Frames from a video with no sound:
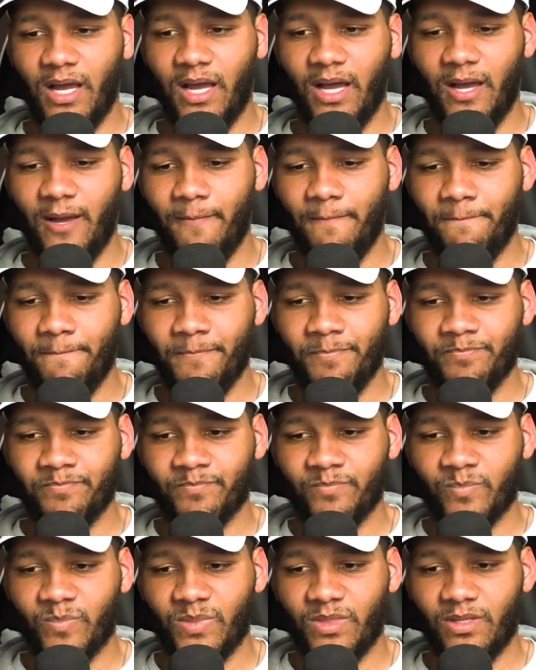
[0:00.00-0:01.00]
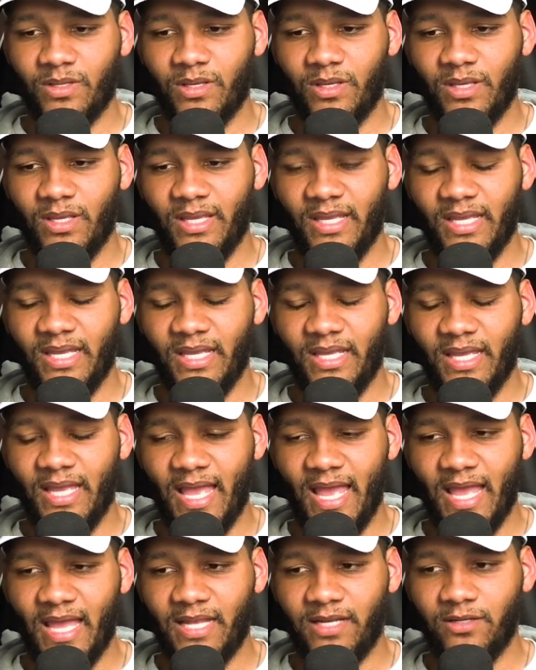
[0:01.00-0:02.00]
Um, it,
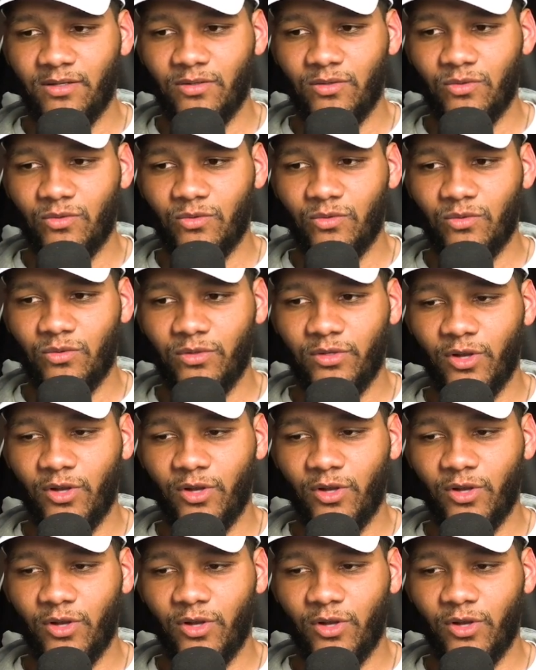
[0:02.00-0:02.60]
and